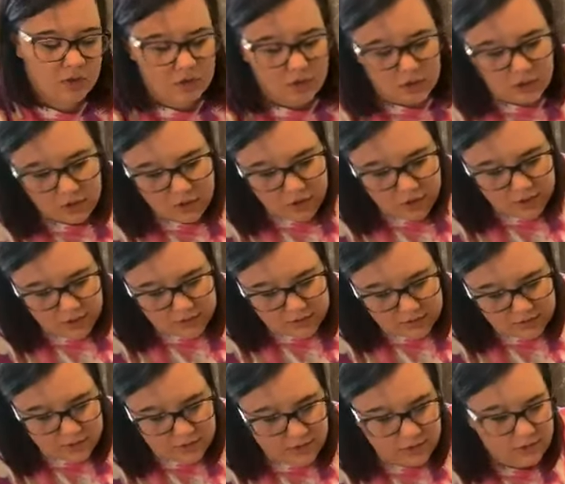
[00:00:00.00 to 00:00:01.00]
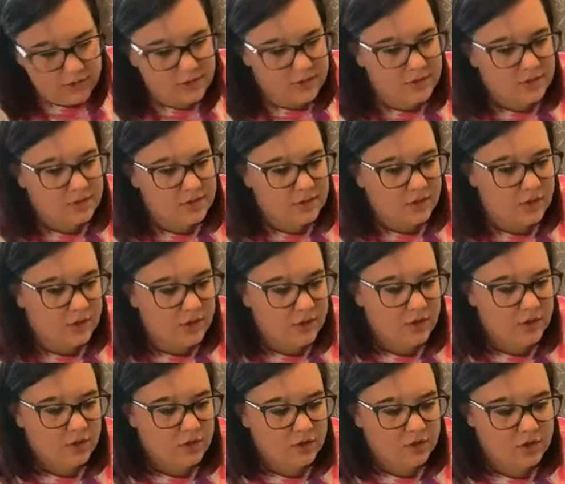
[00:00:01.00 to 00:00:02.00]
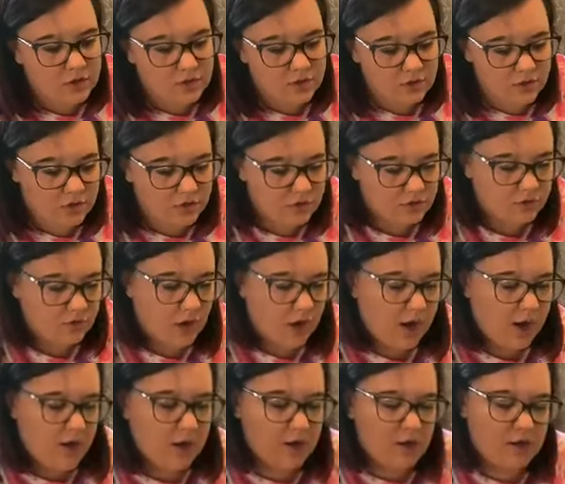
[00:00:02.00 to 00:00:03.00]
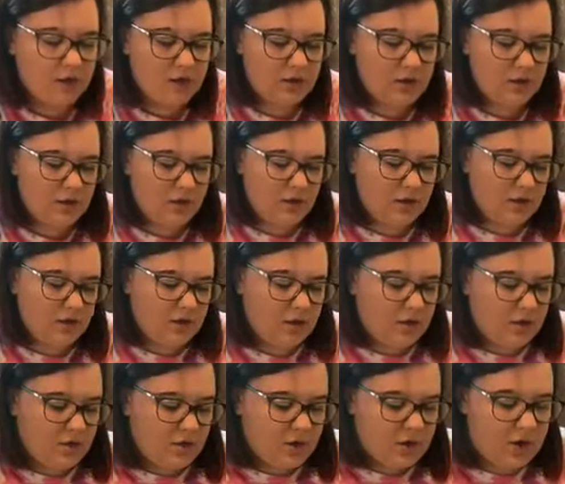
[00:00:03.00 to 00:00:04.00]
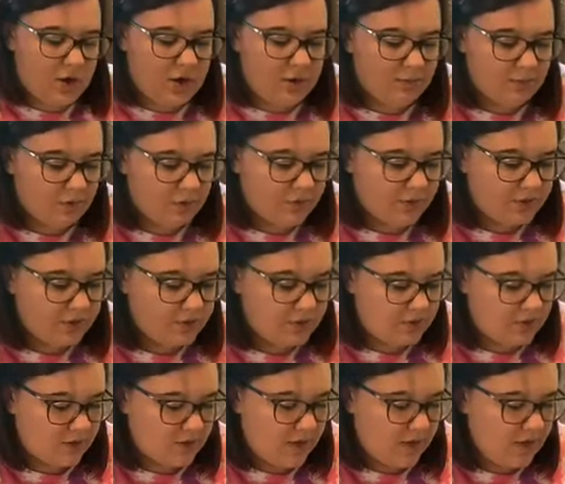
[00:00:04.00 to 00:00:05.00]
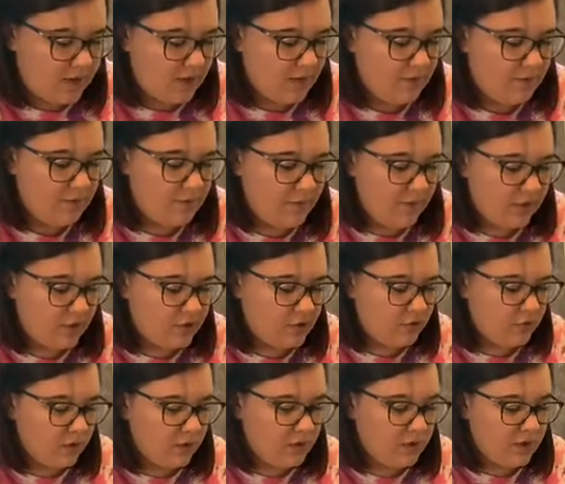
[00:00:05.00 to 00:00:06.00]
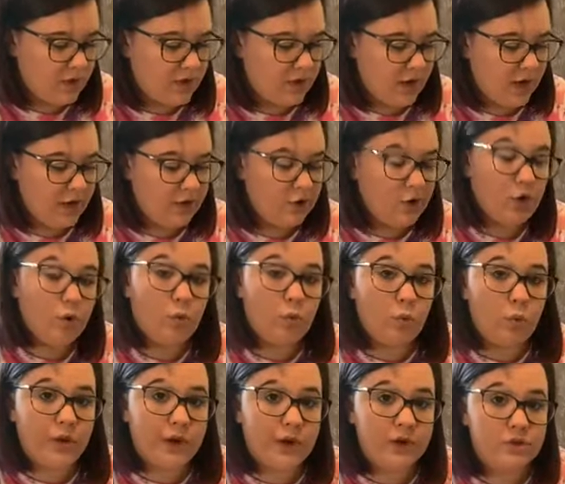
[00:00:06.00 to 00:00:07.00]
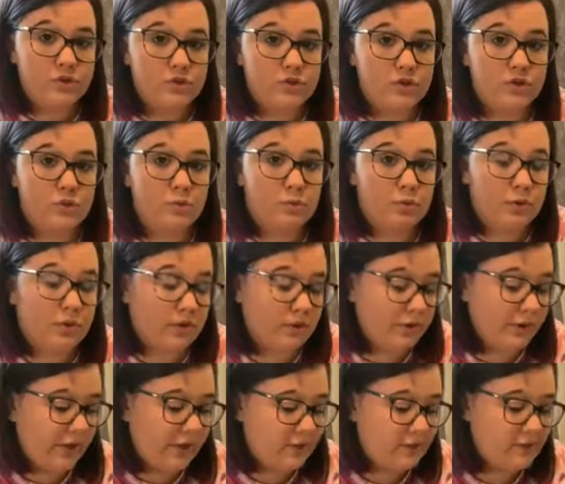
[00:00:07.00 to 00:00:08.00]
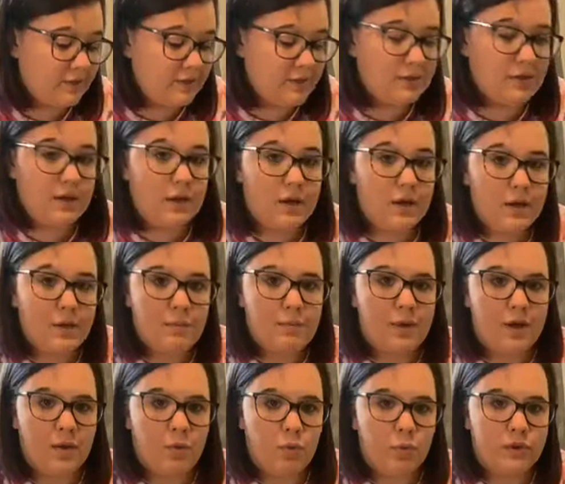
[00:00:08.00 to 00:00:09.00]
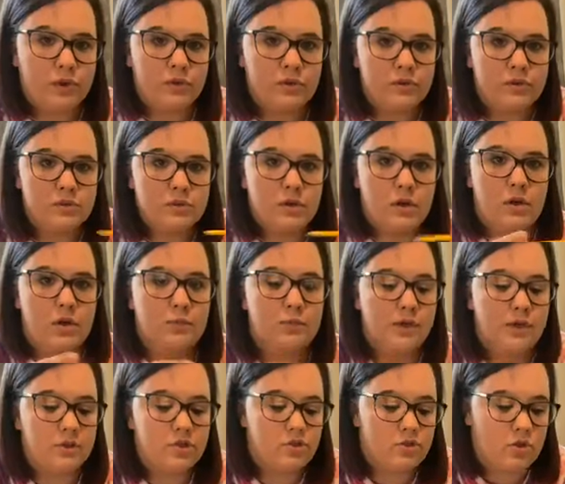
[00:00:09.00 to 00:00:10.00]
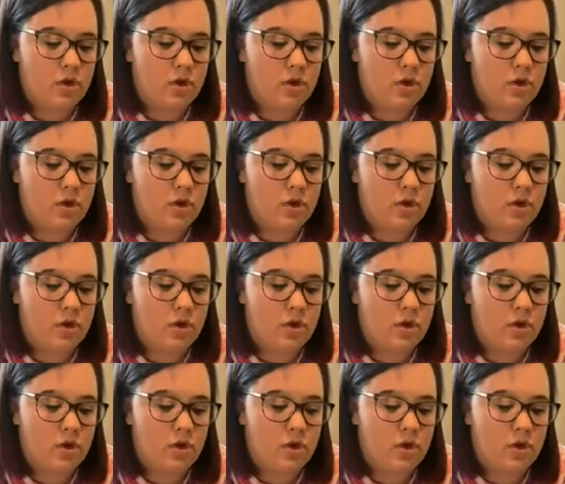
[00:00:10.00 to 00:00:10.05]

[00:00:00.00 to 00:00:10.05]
All right, so now that these are dry, I'm going to then make sure that I know where to place my wheels on my